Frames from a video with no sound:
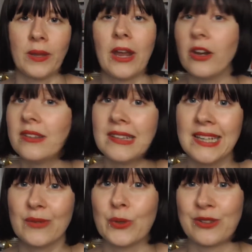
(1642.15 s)
And
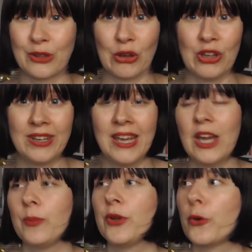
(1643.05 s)
honestly, it was good
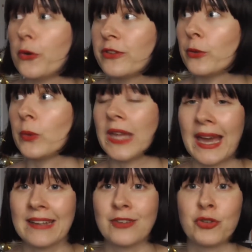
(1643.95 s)
because we
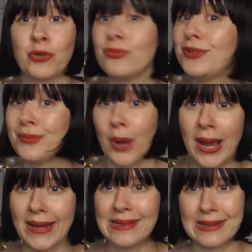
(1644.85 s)
had to
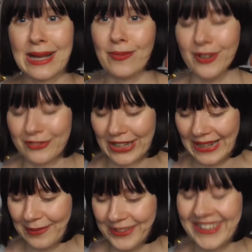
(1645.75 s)
rewind a couple of
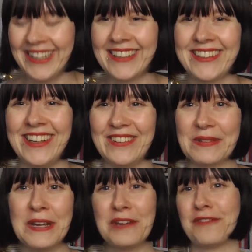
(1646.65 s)
times
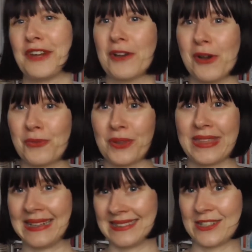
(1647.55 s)
to figure out what
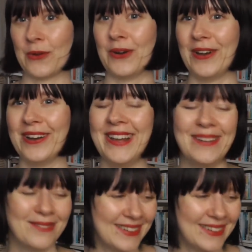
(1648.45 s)
the hell's going on.